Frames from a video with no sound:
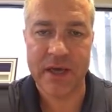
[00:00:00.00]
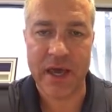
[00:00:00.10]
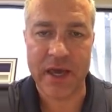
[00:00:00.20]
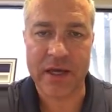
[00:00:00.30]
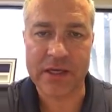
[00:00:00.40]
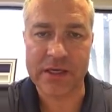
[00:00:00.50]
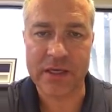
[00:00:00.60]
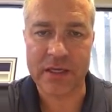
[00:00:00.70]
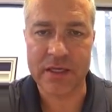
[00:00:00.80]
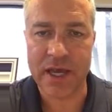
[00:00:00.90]
And
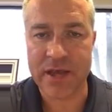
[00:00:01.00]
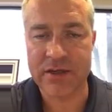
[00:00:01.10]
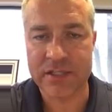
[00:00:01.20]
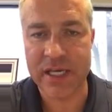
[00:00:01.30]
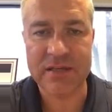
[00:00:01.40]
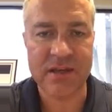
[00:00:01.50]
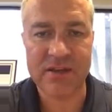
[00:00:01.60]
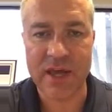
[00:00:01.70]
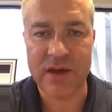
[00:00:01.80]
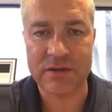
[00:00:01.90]
yeah, there's
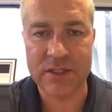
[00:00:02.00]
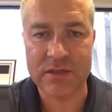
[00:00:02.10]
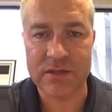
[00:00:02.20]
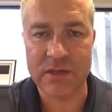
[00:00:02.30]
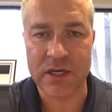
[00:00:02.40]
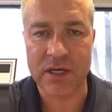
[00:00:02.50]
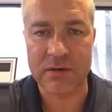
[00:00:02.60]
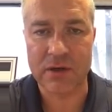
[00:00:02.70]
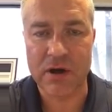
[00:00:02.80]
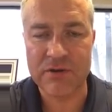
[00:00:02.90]
18,000
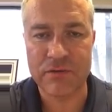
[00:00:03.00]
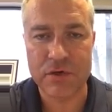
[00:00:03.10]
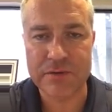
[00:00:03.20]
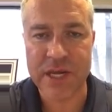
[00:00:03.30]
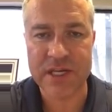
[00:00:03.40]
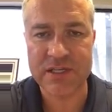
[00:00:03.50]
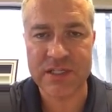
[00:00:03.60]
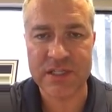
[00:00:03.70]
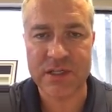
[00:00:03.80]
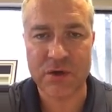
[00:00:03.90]
law enforcement
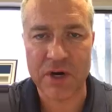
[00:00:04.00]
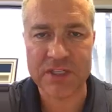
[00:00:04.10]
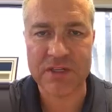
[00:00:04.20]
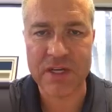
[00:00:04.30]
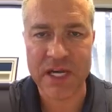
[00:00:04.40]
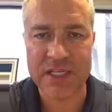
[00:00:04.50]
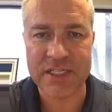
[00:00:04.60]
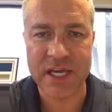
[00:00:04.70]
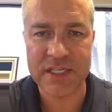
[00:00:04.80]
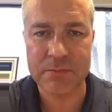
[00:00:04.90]
agencies across the United
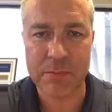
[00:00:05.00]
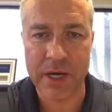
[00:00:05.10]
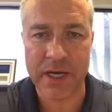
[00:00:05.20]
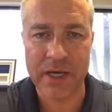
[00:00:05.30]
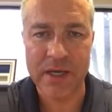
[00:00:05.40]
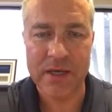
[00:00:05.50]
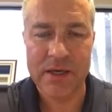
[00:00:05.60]
States, but